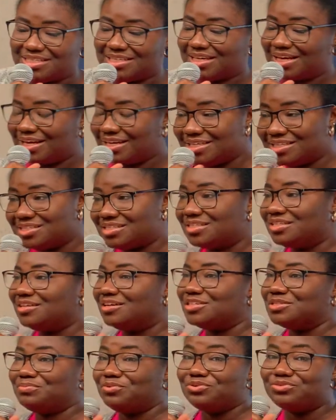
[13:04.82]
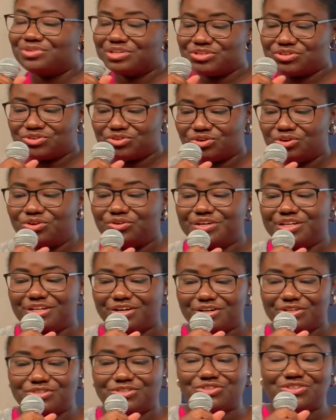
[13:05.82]
and cleansing us, but restoring
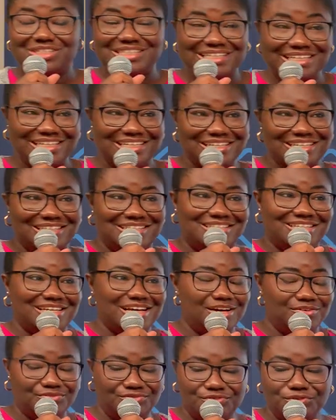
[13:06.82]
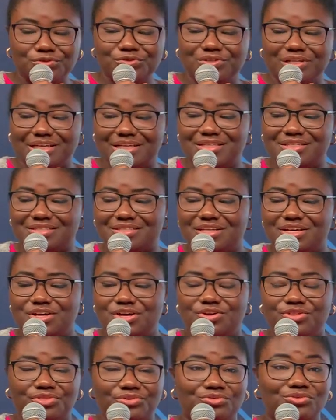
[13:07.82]
us to dignity and fullness
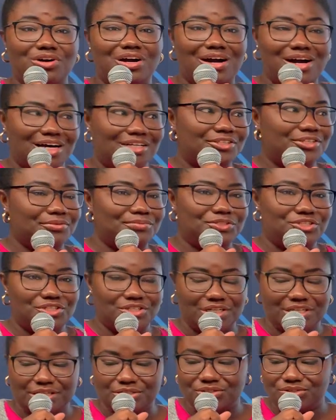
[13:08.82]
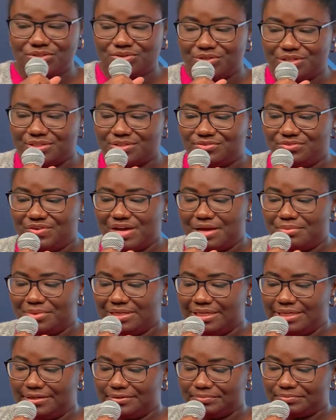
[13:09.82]
through our adoption into his
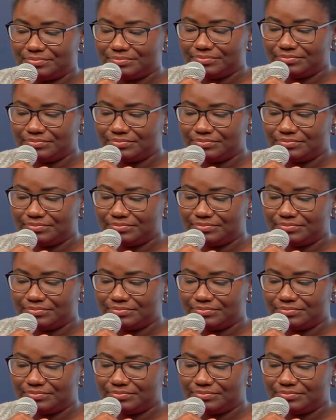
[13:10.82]
family.